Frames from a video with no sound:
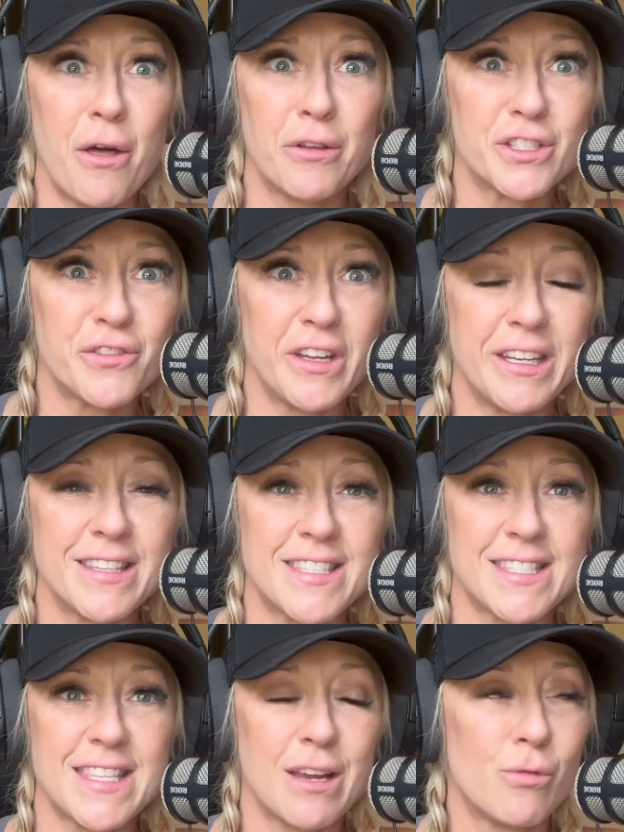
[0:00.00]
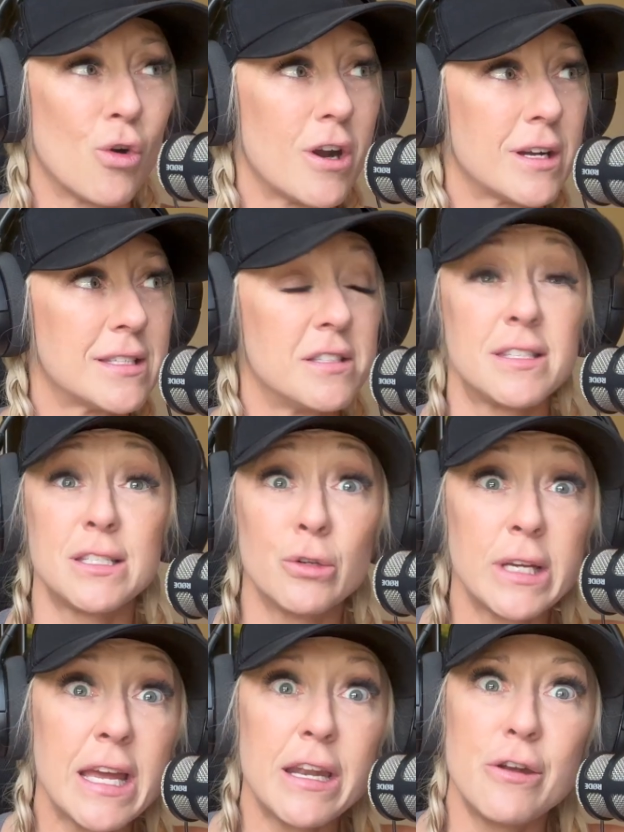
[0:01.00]
this fitness thing works and still
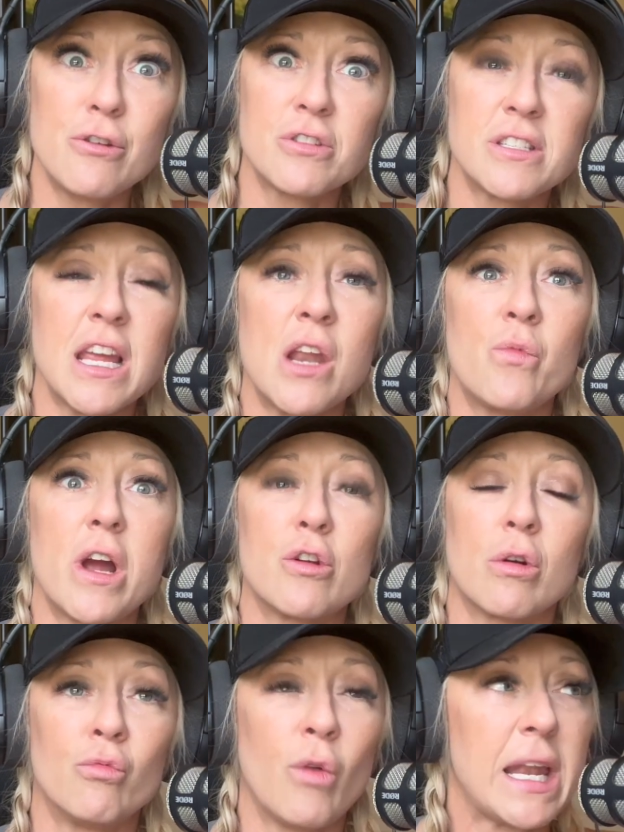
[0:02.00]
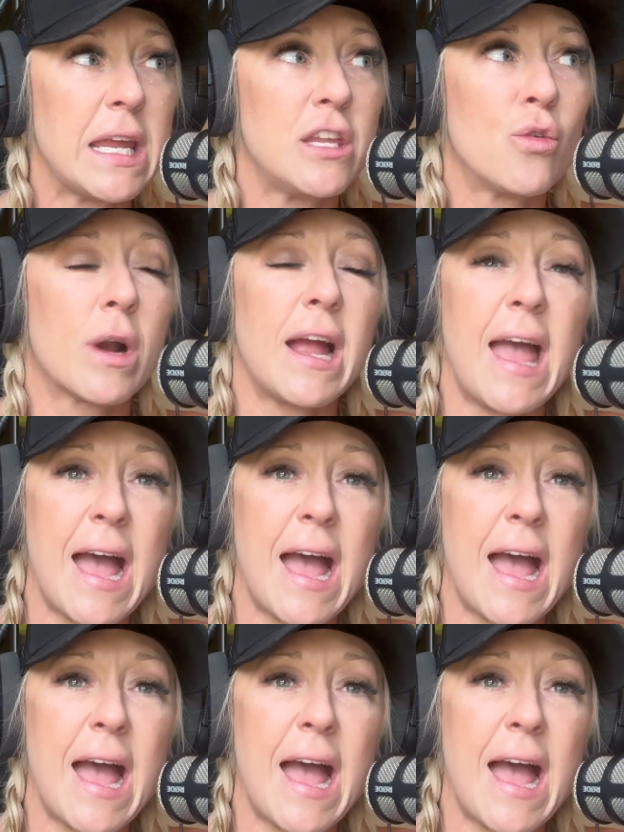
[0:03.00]
can't understand why you're running your